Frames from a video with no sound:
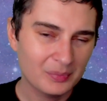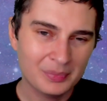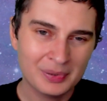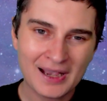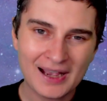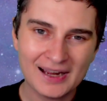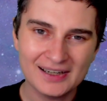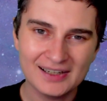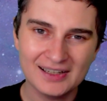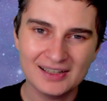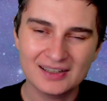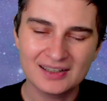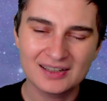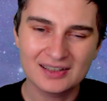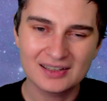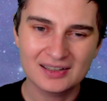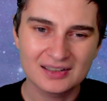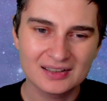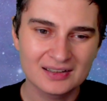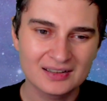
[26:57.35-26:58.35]
panic,
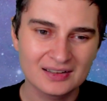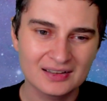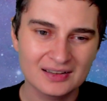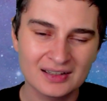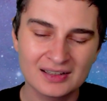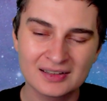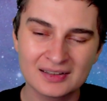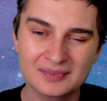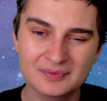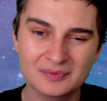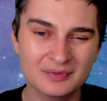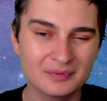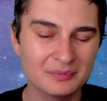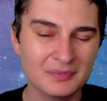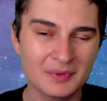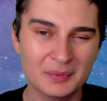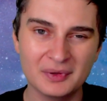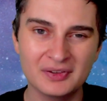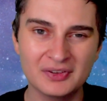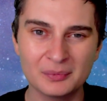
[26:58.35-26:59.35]

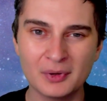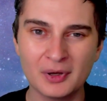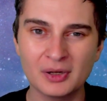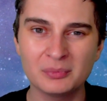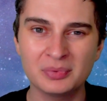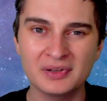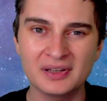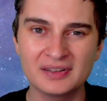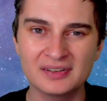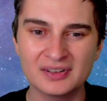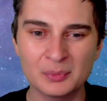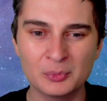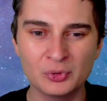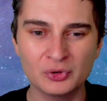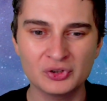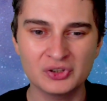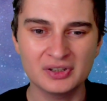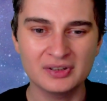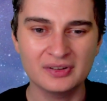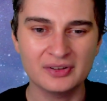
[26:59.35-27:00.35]
maybe some unpleasant
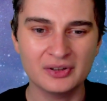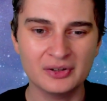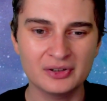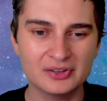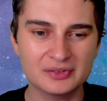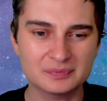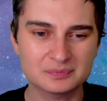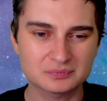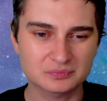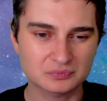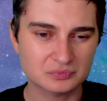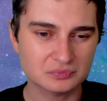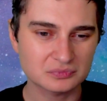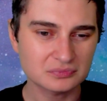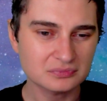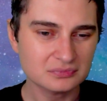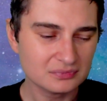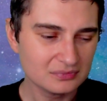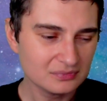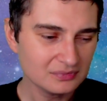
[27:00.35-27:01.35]
emotions. There's
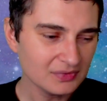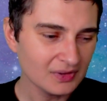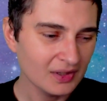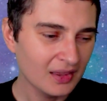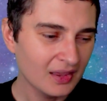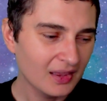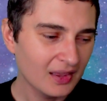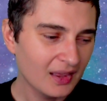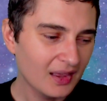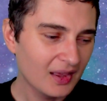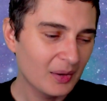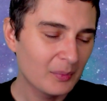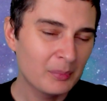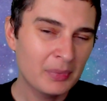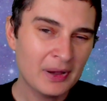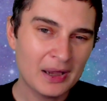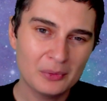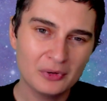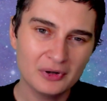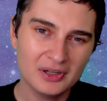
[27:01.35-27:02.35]

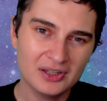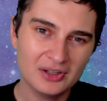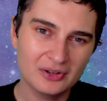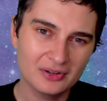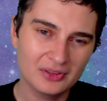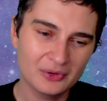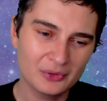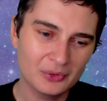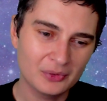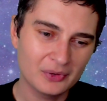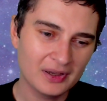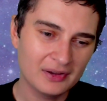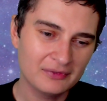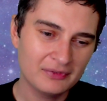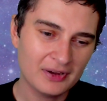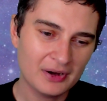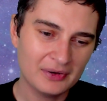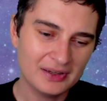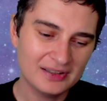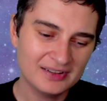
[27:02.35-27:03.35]
power here though,
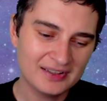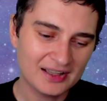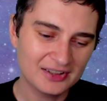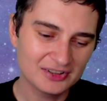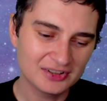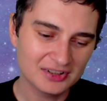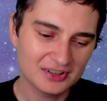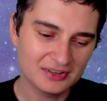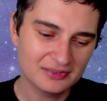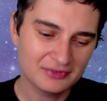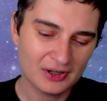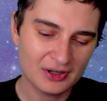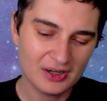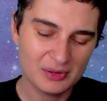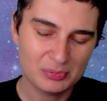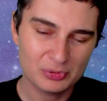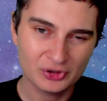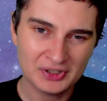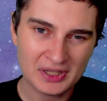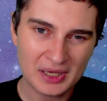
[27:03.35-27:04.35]
very intelligent, very
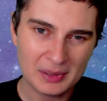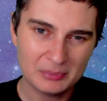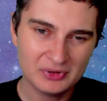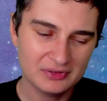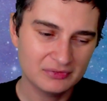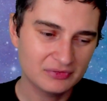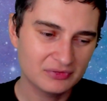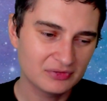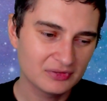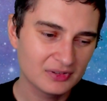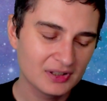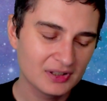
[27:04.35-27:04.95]
perceptive